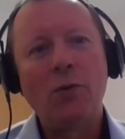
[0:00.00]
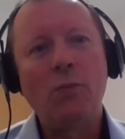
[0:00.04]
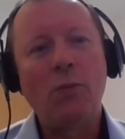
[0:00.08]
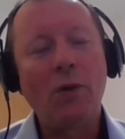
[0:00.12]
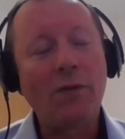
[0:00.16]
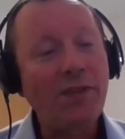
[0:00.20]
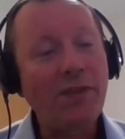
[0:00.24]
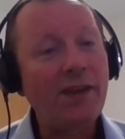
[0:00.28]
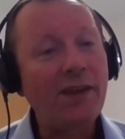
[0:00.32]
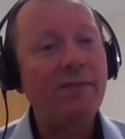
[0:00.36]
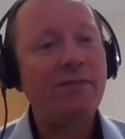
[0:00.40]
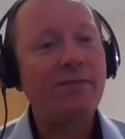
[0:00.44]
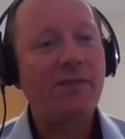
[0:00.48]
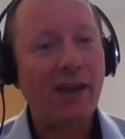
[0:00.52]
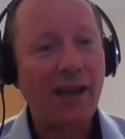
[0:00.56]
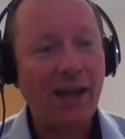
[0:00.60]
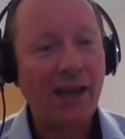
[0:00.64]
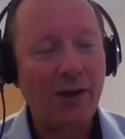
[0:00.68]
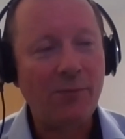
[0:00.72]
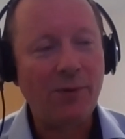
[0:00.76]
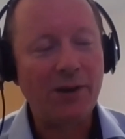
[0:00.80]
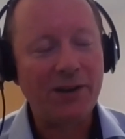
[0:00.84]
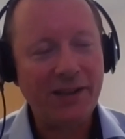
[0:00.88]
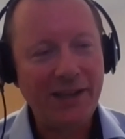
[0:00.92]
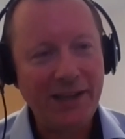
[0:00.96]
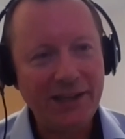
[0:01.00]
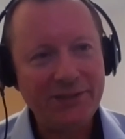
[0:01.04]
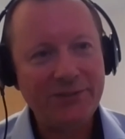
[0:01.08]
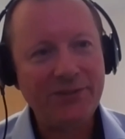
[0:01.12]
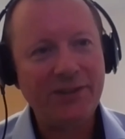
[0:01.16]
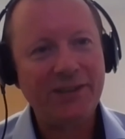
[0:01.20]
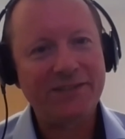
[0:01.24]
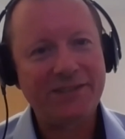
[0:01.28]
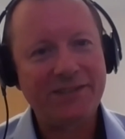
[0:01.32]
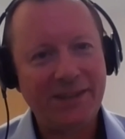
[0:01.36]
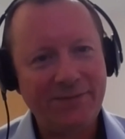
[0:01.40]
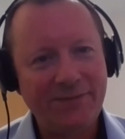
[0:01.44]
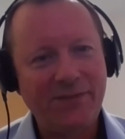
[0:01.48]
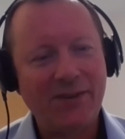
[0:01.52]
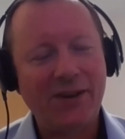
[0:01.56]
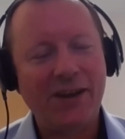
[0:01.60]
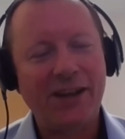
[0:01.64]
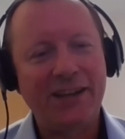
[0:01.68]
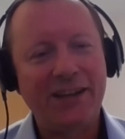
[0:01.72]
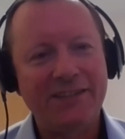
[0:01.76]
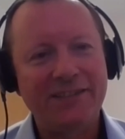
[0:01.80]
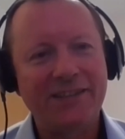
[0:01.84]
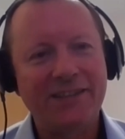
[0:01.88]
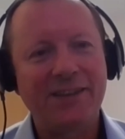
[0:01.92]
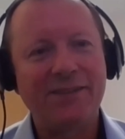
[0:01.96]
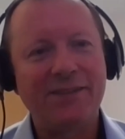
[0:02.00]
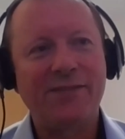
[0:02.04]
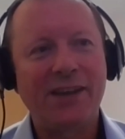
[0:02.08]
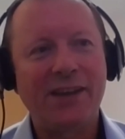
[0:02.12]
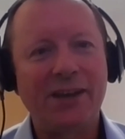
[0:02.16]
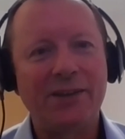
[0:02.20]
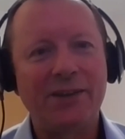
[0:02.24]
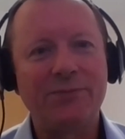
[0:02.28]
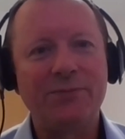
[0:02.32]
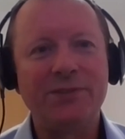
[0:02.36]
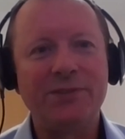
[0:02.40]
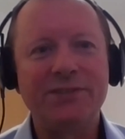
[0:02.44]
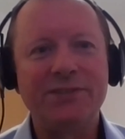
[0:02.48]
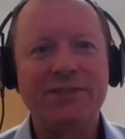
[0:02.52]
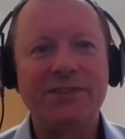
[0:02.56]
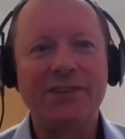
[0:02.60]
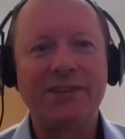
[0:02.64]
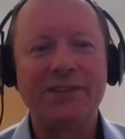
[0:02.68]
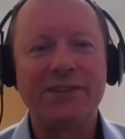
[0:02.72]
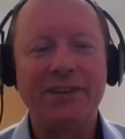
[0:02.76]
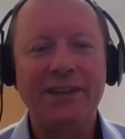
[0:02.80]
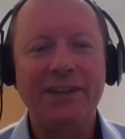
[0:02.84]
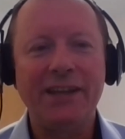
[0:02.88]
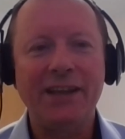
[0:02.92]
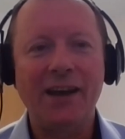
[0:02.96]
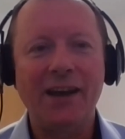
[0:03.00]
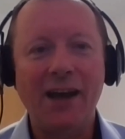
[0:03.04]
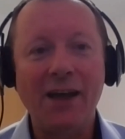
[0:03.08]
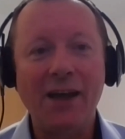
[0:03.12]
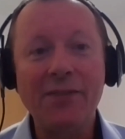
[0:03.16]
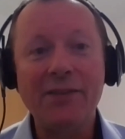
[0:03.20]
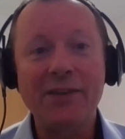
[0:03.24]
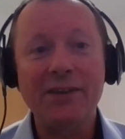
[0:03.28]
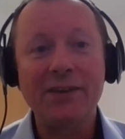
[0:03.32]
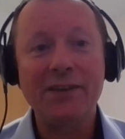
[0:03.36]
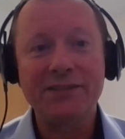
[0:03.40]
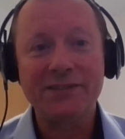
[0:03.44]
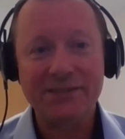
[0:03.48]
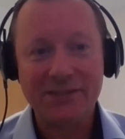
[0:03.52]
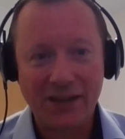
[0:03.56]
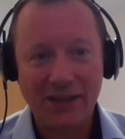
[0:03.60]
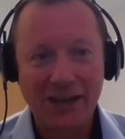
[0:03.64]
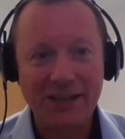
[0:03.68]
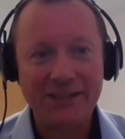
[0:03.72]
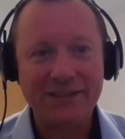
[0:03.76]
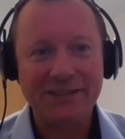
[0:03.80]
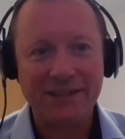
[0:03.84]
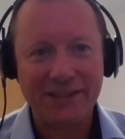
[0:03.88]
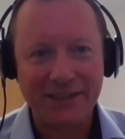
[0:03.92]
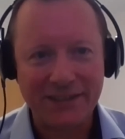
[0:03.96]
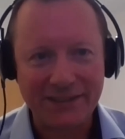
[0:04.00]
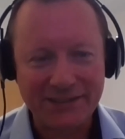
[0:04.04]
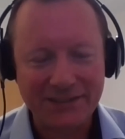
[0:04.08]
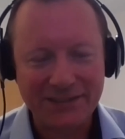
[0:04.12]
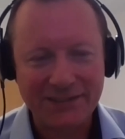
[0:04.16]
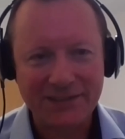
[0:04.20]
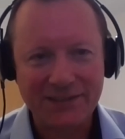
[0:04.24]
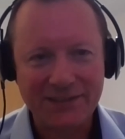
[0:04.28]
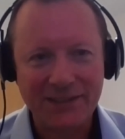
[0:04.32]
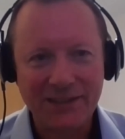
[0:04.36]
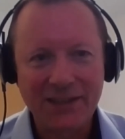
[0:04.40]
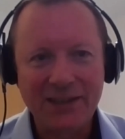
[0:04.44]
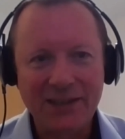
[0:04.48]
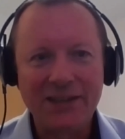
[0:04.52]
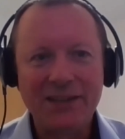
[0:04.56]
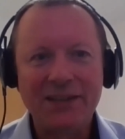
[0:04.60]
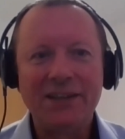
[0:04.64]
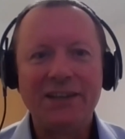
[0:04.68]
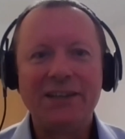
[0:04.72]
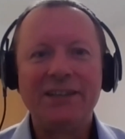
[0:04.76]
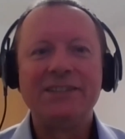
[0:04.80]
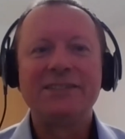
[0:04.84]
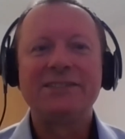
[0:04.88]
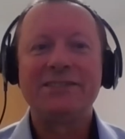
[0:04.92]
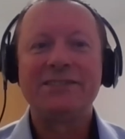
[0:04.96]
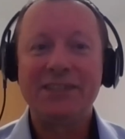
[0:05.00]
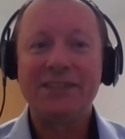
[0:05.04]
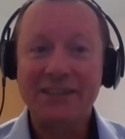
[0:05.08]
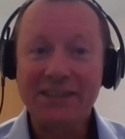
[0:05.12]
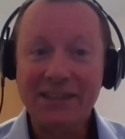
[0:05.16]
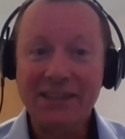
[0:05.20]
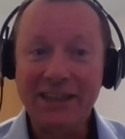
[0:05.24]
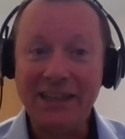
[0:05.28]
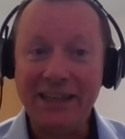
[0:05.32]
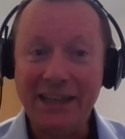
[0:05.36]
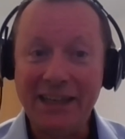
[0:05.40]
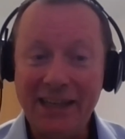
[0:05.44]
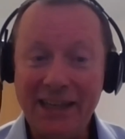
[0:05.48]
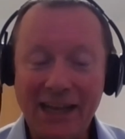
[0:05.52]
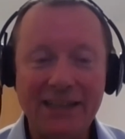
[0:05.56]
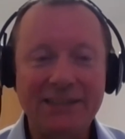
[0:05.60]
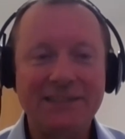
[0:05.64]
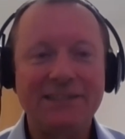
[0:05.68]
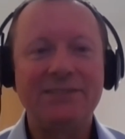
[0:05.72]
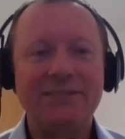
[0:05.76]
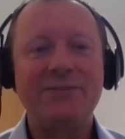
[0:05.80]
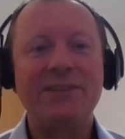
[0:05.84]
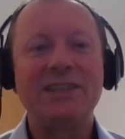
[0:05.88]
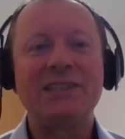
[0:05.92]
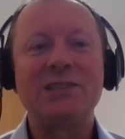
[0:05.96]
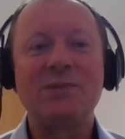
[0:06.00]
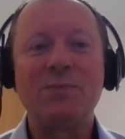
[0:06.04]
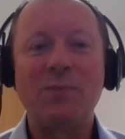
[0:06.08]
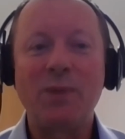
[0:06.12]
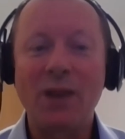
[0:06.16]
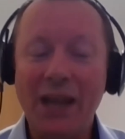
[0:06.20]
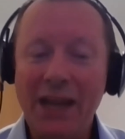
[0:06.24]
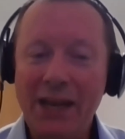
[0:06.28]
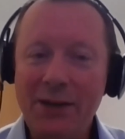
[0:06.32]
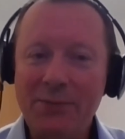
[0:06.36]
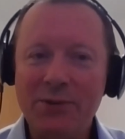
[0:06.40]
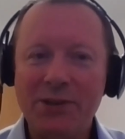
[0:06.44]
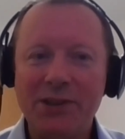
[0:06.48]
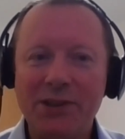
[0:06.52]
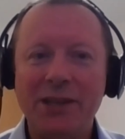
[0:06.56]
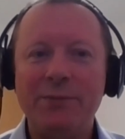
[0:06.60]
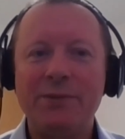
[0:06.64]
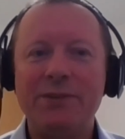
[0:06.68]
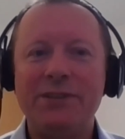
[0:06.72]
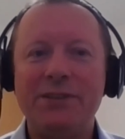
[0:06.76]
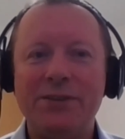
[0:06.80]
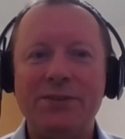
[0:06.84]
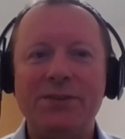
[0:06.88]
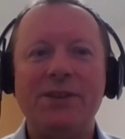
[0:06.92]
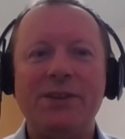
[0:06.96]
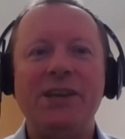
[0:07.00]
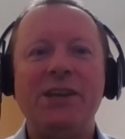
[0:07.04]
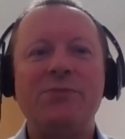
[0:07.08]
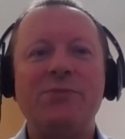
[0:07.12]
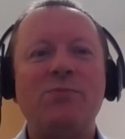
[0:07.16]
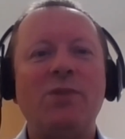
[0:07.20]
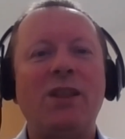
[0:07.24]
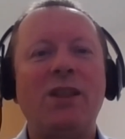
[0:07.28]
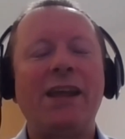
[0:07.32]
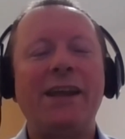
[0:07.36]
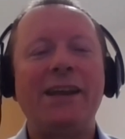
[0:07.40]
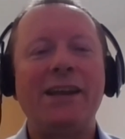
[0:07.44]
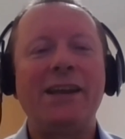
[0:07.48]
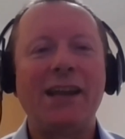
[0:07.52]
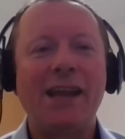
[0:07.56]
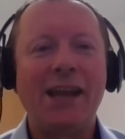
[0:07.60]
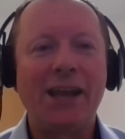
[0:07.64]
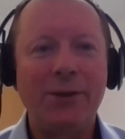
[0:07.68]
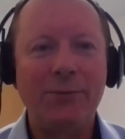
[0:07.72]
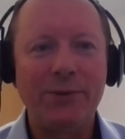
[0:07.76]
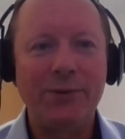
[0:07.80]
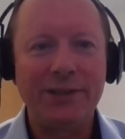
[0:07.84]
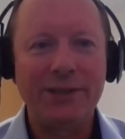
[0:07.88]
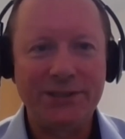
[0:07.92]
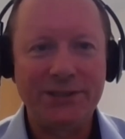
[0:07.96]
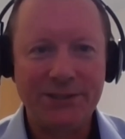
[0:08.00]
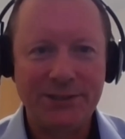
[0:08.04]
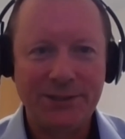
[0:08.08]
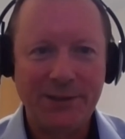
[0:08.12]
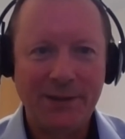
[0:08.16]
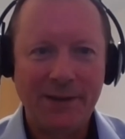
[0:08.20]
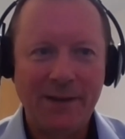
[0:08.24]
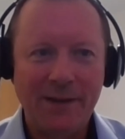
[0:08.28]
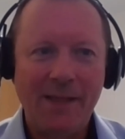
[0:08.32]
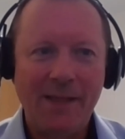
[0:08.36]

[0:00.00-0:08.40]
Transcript: what they found, one of the interesting findings they found was that other scientists suddenly had to explain what they were doing in plain language.